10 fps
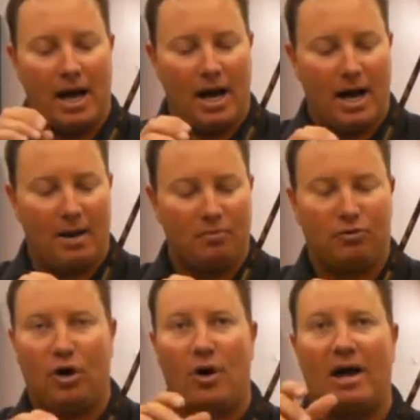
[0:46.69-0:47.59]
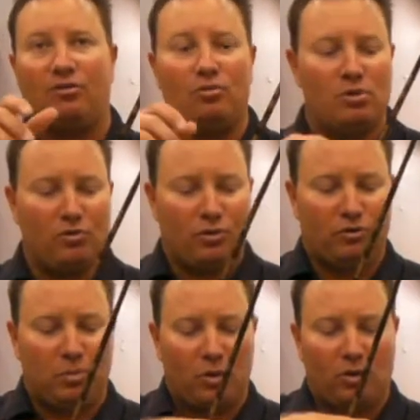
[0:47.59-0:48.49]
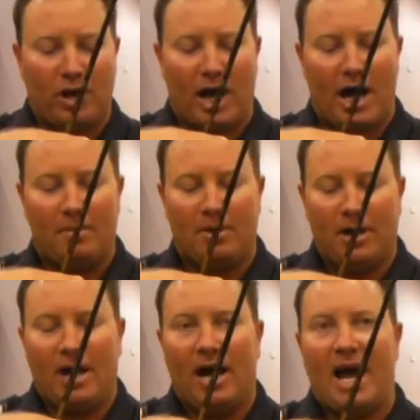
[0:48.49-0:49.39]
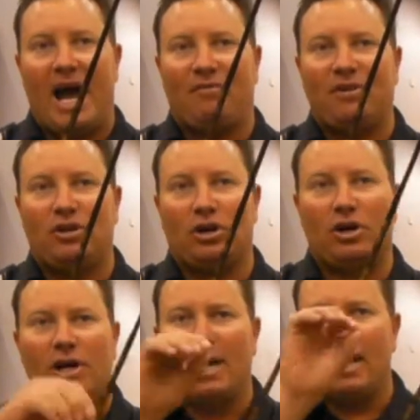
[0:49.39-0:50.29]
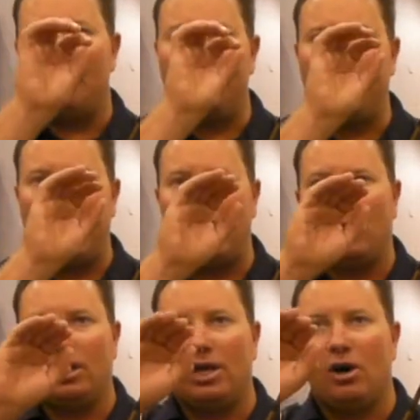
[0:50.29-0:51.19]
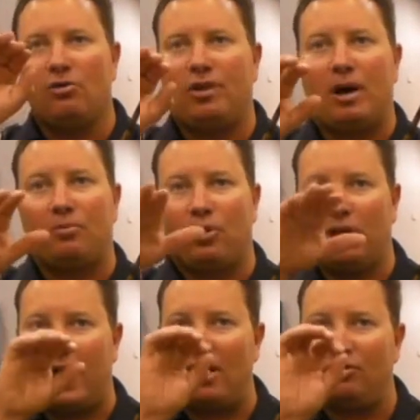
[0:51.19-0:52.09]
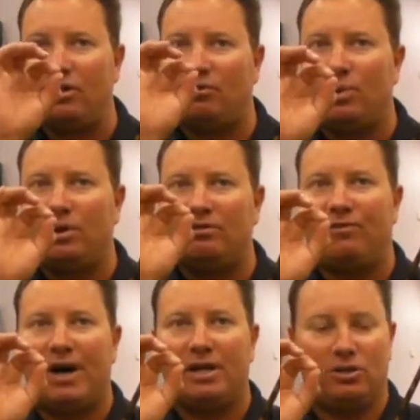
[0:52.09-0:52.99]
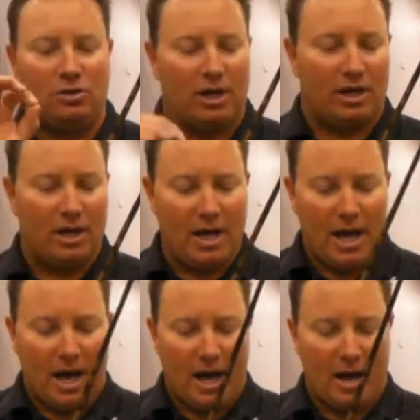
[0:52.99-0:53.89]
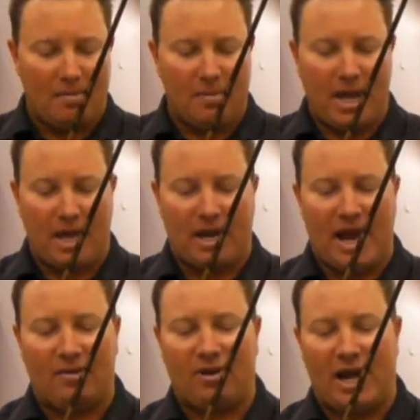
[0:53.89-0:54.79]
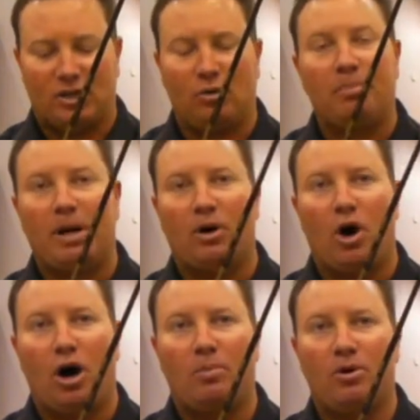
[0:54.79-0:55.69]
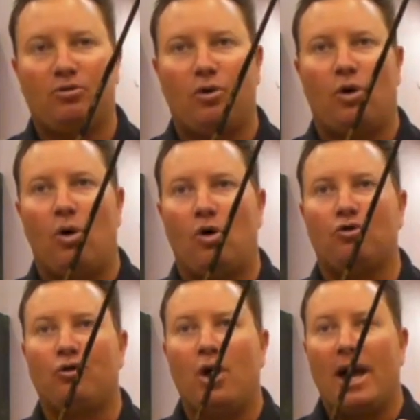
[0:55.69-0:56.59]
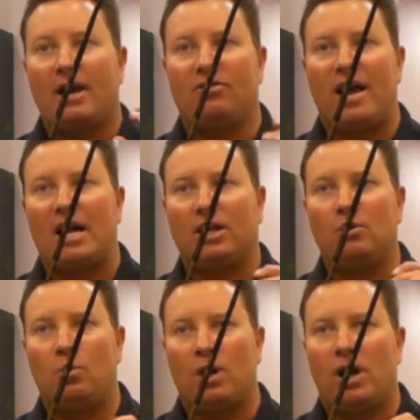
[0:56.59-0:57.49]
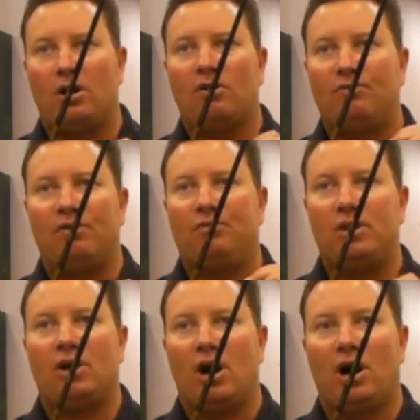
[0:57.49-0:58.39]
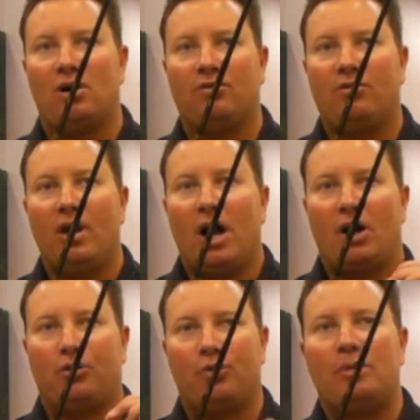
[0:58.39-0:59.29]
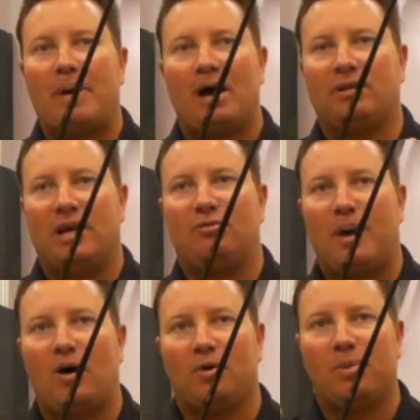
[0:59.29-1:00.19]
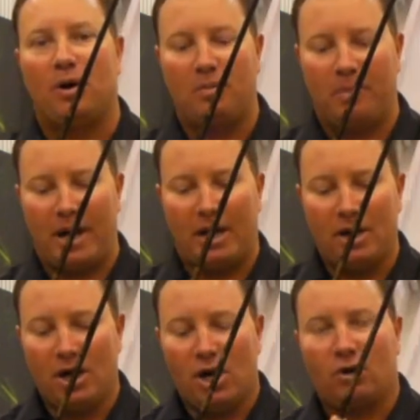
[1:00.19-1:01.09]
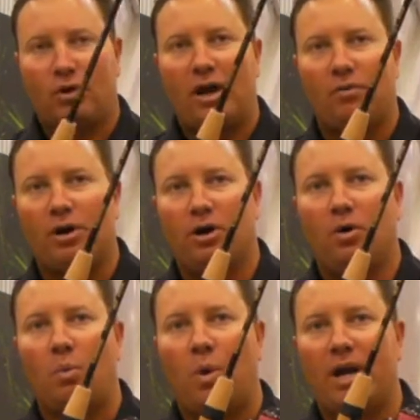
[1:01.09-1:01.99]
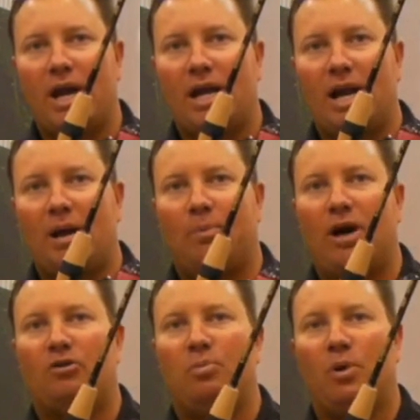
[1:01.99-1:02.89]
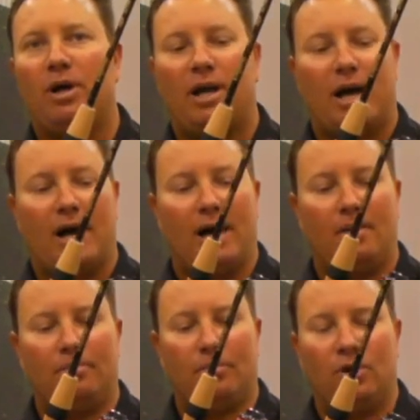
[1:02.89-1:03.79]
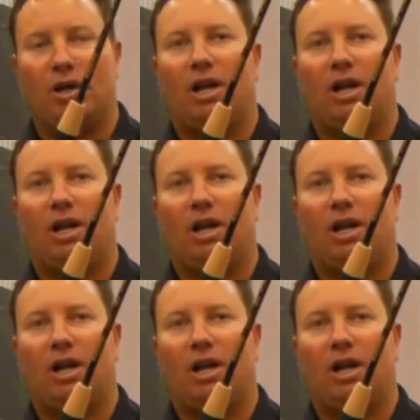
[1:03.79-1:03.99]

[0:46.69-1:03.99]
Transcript: Um, so as you move the spool knob um, a half a turn, it barely goes up, so it allows you to really fine tune it. Um, and it has an actual bigger arbor, so it holds exactly 150 yards of three pound test Power Pro. But great reel, 199 price point. Um, you're